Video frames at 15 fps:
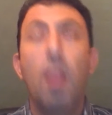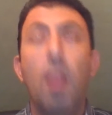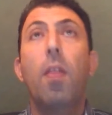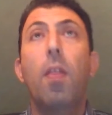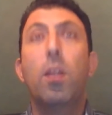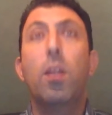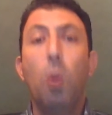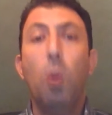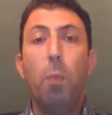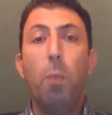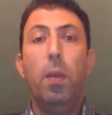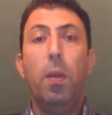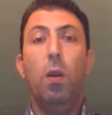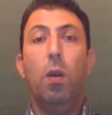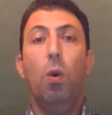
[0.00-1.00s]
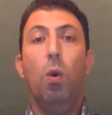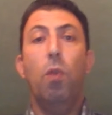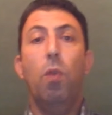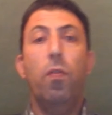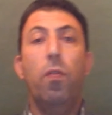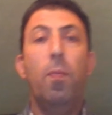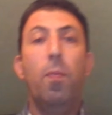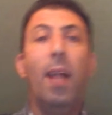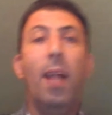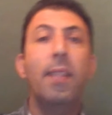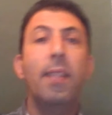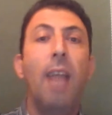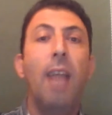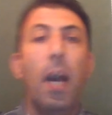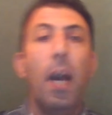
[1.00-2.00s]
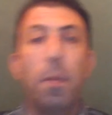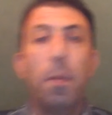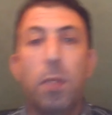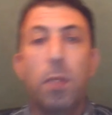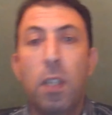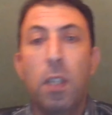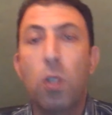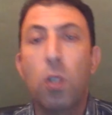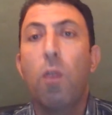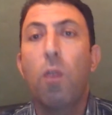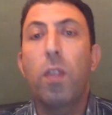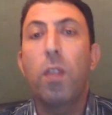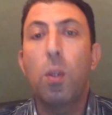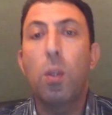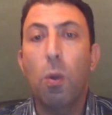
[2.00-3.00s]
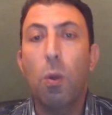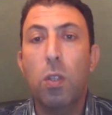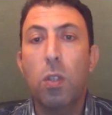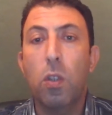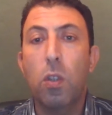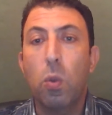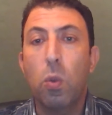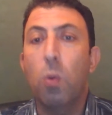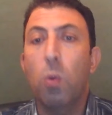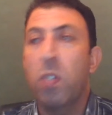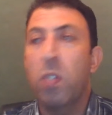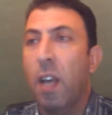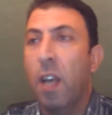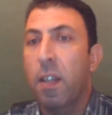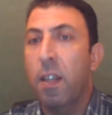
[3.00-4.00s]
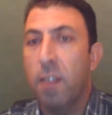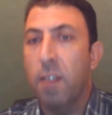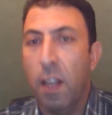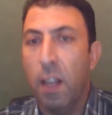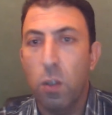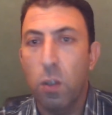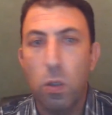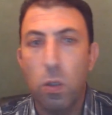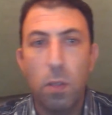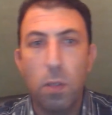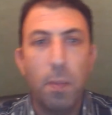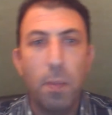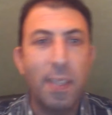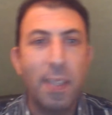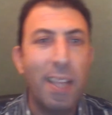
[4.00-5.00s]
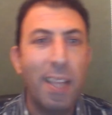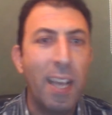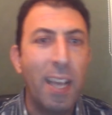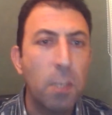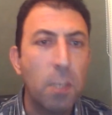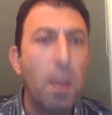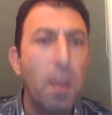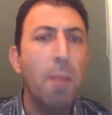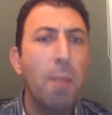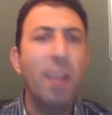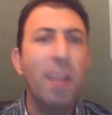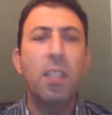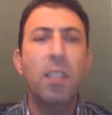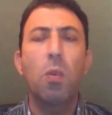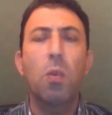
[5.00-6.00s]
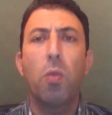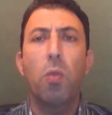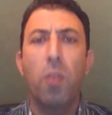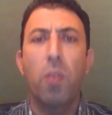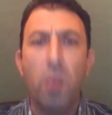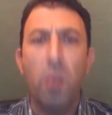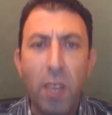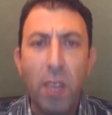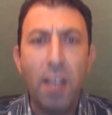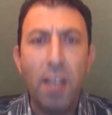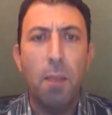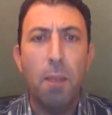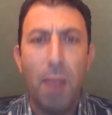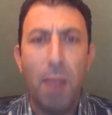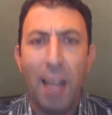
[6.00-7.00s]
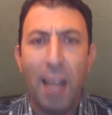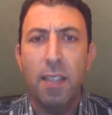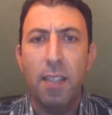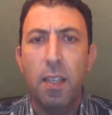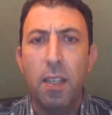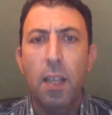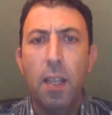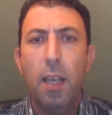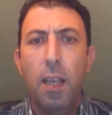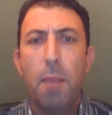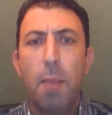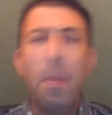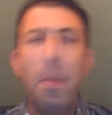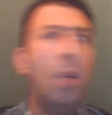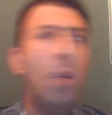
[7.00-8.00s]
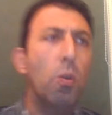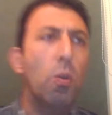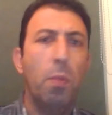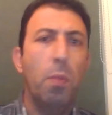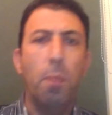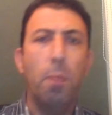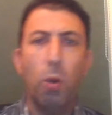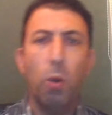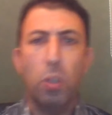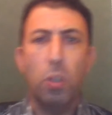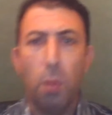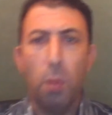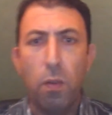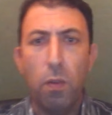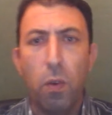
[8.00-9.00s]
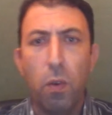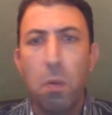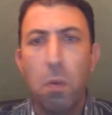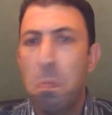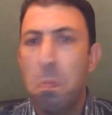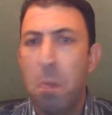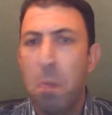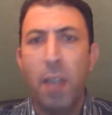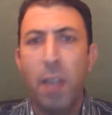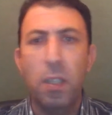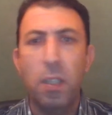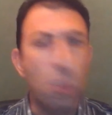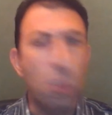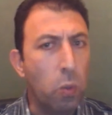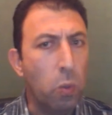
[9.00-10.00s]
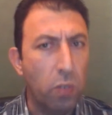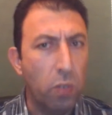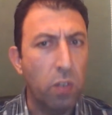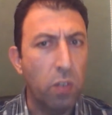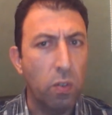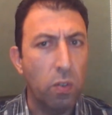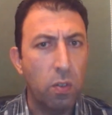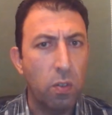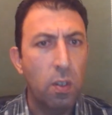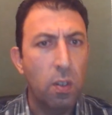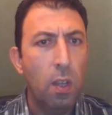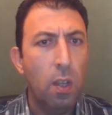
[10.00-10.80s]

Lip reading: The topic of blood types is often taught in school science lessons, but experimenting with real blood may not be possible for many good reasons.